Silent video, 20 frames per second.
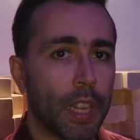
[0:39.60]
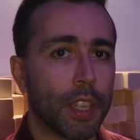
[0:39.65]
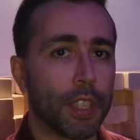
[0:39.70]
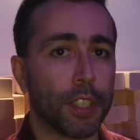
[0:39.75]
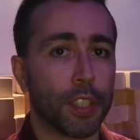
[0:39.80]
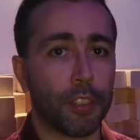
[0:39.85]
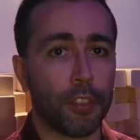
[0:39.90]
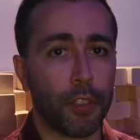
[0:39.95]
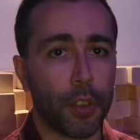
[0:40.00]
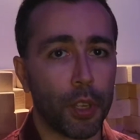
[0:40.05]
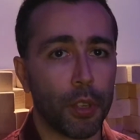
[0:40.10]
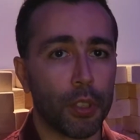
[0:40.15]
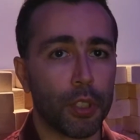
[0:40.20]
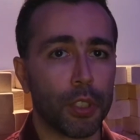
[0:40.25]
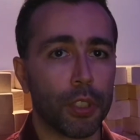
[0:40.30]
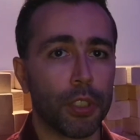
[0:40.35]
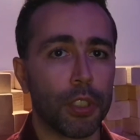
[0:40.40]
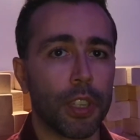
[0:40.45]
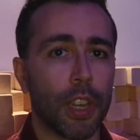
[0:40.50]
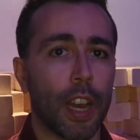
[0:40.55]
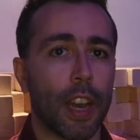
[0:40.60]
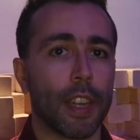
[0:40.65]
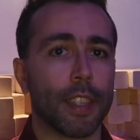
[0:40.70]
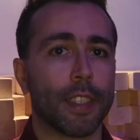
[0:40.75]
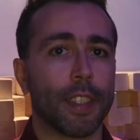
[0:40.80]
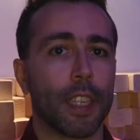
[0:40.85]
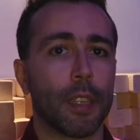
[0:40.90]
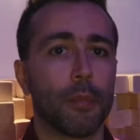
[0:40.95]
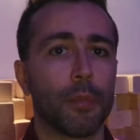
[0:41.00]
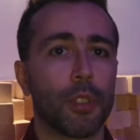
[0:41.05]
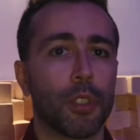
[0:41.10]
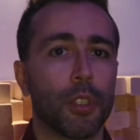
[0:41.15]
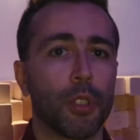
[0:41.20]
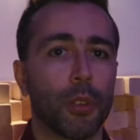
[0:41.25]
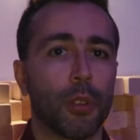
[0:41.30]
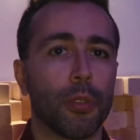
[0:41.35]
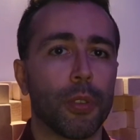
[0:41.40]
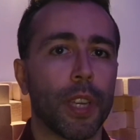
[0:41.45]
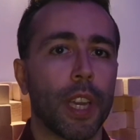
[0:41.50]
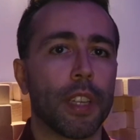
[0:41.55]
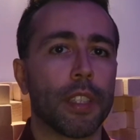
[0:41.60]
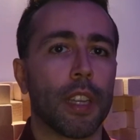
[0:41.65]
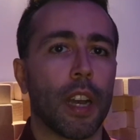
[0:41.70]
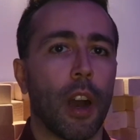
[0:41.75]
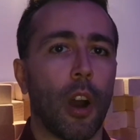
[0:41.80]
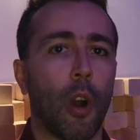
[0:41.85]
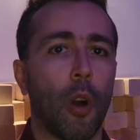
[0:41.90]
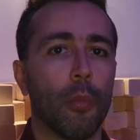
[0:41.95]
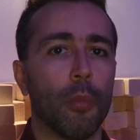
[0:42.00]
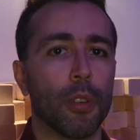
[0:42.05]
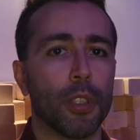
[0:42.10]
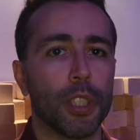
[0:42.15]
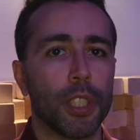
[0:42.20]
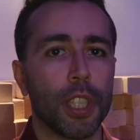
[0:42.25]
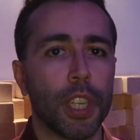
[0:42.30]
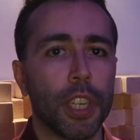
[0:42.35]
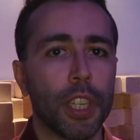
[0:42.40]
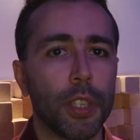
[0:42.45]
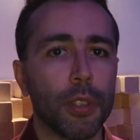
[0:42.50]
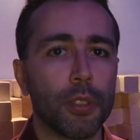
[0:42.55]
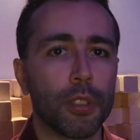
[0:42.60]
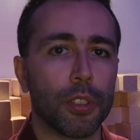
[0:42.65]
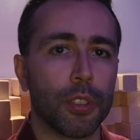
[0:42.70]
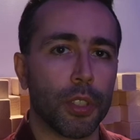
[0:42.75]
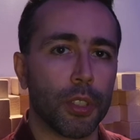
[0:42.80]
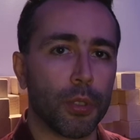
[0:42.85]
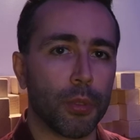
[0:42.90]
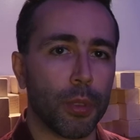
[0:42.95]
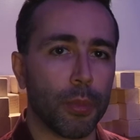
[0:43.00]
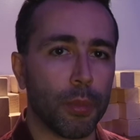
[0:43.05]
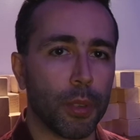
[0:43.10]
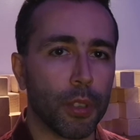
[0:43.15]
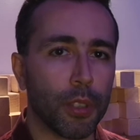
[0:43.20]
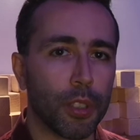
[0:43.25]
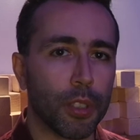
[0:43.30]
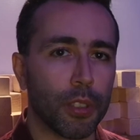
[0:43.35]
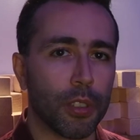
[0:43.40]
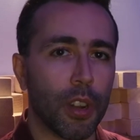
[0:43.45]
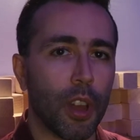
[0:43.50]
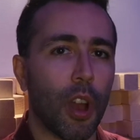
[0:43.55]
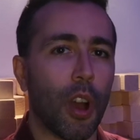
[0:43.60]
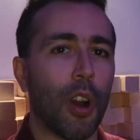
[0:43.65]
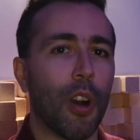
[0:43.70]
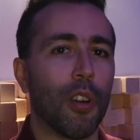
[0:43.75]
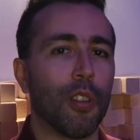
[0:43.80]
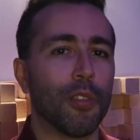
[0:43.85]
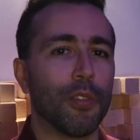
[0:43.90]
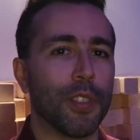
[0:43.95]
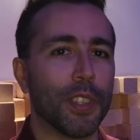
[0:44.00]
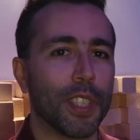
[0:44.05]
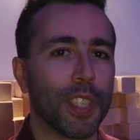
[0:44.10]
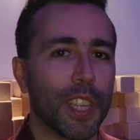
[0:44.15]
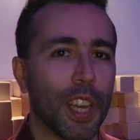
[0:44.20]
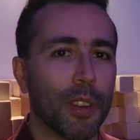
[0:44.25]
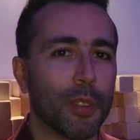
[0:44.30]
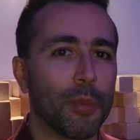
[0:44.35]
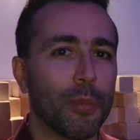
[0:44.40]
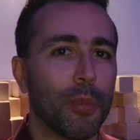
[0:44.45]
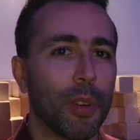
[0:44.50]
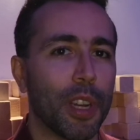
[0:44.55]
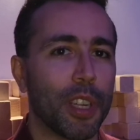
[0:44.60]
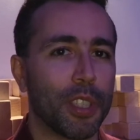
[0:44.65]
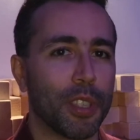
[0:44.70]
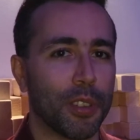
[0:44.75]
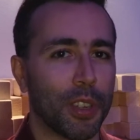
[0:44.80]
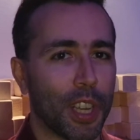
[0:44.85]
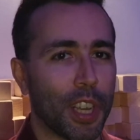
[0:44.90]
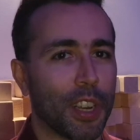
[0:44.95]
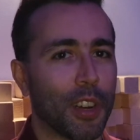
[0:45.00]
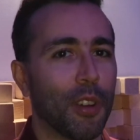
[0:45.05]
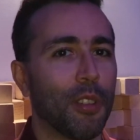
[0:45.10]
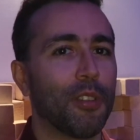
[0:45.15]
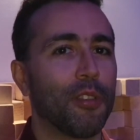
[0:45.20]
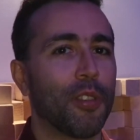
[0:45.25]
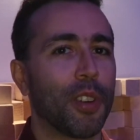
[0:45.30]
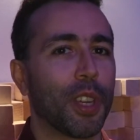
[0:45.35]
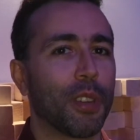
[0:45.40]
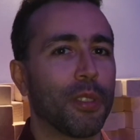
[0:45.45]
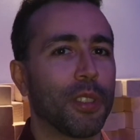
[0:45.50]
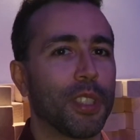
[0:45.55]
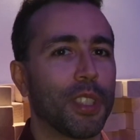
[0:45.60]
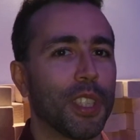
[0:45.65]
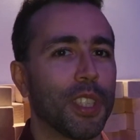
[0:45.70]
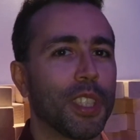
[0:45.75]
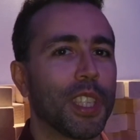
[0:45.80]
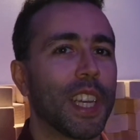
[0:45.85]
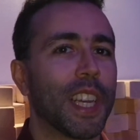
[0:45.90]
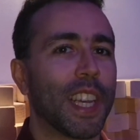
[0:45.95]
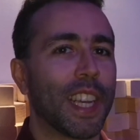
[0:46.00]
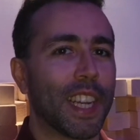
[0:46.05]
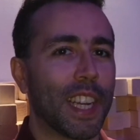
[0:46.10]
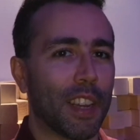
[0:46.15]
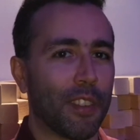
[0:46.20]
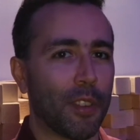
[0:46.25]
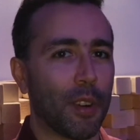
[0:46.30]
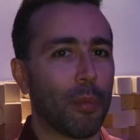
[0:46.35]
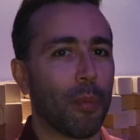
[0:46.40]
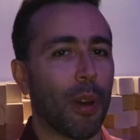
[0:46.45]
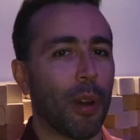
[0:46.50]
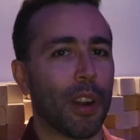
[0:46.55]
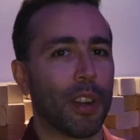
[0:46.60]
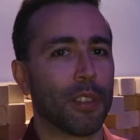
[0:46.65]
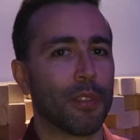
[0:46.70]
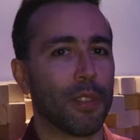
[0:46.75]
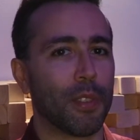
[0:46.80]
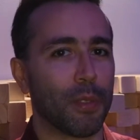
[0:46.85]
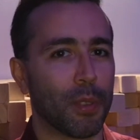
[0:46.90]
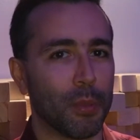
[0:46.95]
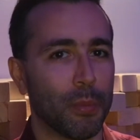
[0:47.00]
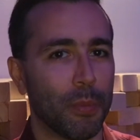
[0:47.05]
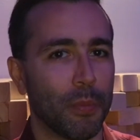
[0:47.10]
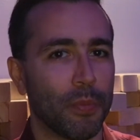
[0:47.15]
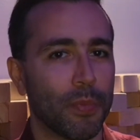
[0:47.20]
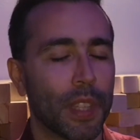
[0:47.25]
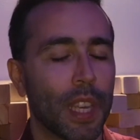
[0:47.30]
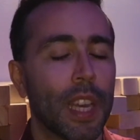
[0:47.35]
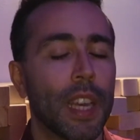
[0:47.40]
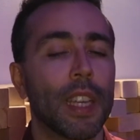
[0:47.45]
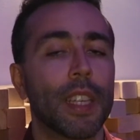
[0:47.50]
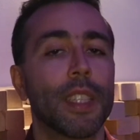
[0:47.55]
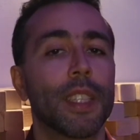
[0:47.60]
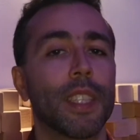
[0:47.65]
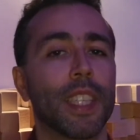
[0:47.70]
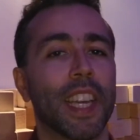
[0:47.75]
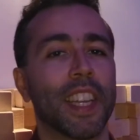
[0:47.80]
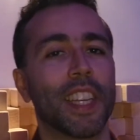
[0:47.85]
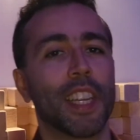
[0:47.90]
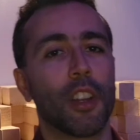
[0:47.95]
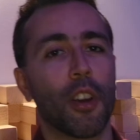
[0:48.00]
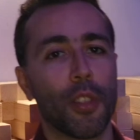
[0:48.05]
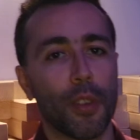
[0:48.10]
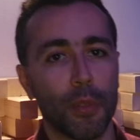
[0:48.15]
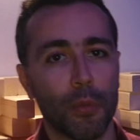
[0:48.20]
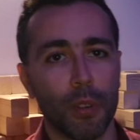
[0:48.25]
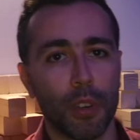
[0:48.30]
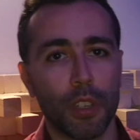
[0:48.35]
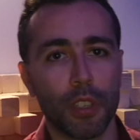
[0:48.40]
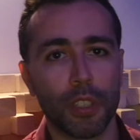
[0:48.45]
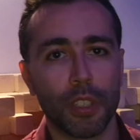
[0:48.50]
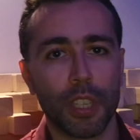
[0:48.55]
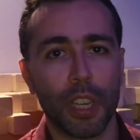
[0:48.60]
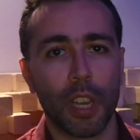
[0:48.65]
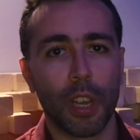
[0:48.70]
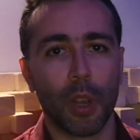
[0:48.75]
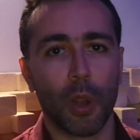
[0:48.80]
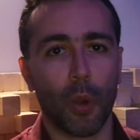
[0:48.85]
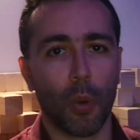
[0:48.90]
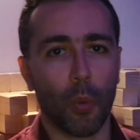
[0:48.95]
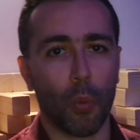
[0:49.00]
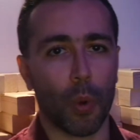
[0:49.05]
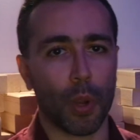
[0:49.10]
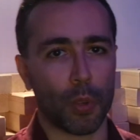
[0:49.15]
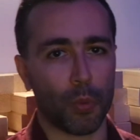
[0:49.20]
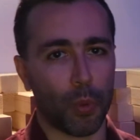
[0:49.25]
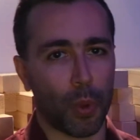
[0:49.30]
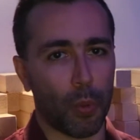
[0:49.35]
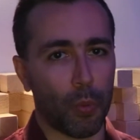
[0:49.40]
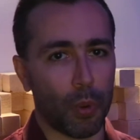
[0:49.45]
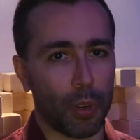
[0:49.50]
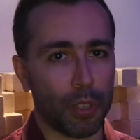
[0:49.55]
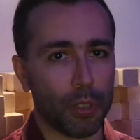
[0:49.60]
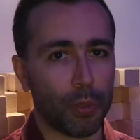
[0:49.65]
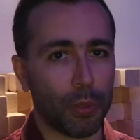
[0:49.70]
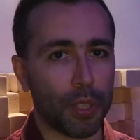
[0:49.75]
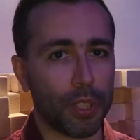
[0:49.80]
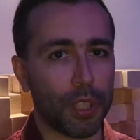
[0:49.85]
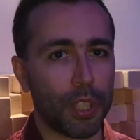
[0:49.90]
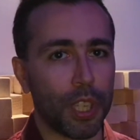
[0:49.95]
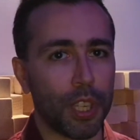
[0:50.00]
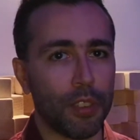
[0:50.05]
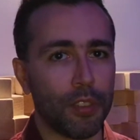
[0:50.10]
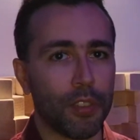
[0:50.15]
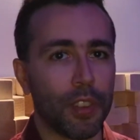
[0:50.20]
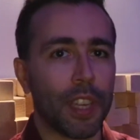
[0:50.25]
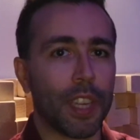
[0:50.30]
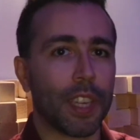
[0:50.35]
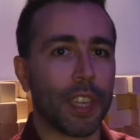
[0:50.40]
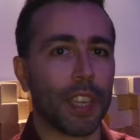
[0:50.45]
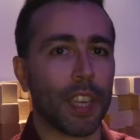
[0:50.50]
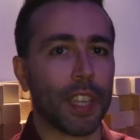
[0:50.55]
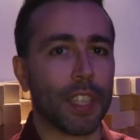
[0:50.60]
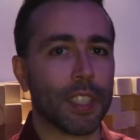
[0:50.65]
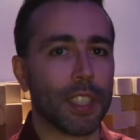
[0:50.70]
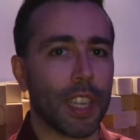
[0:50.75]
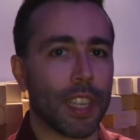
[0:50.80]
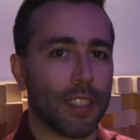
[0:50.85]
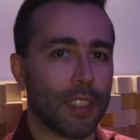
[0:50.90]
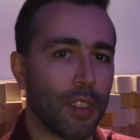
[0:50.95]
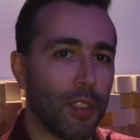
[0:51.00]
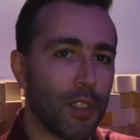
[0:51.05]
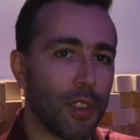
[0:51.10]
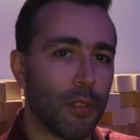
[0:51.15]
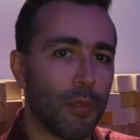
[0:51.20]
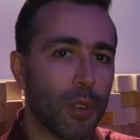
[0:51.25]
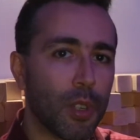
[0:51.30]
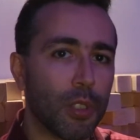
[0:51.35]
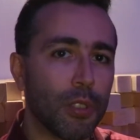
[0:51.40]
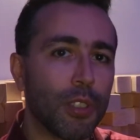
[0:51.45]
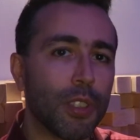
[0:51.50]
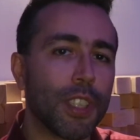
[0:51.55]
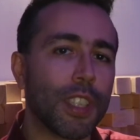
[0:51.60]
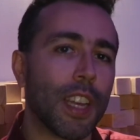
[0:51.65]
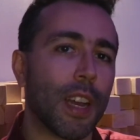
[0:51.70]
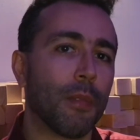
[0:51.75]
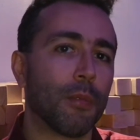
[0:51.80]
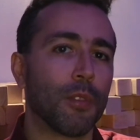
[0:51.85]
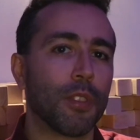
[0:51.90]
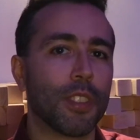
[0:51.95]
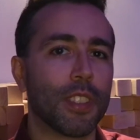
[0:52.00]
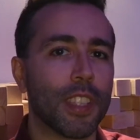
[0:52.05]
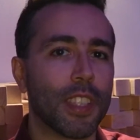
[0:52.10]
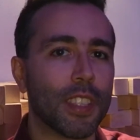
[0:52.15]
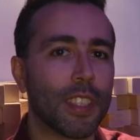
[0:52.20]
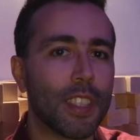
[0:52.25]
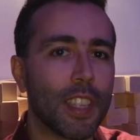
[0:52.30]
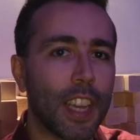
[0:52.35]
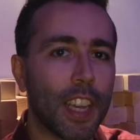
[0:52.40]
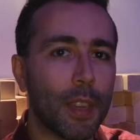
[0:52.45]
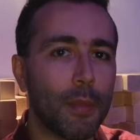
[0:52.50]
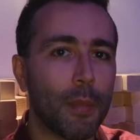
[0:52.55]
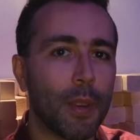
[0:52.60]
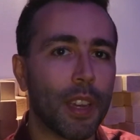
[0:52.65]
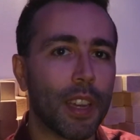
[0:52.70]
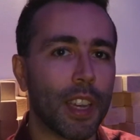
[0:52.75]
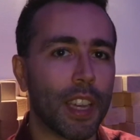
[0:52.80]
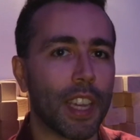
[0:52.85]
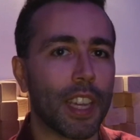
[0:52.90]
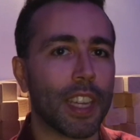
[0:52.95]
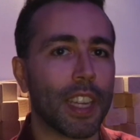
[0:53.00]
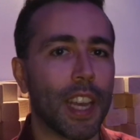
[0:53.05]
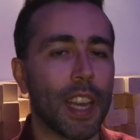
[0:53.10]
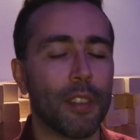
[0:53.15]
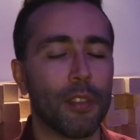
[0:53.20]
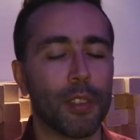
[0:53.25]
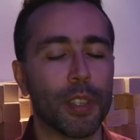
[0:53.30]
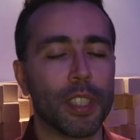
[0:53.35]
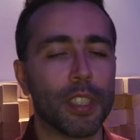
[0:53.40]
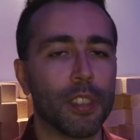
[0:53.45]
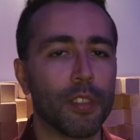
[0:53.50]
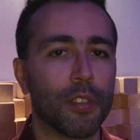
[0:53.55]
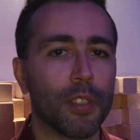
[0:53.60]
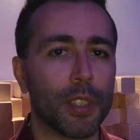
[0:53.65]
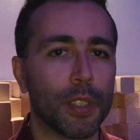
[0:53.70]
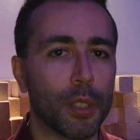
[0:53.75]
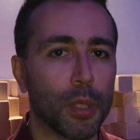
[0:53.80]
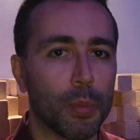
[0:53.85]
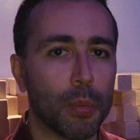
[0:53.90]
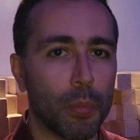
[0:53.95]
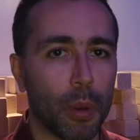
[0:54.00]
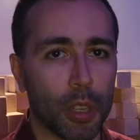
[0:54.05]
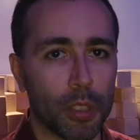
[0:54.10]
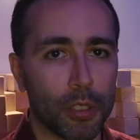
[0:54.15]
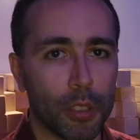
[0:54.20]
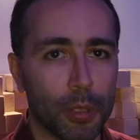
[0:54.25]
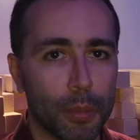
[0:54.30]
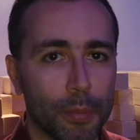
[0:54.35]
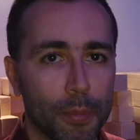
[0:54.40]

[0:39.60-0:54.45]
diffusion attempts to create a homogeneous distribution of the sound pressure in all frequencies in every part of the room. Said in other words, what we want to achieve is that the room sounds the same in every different spot.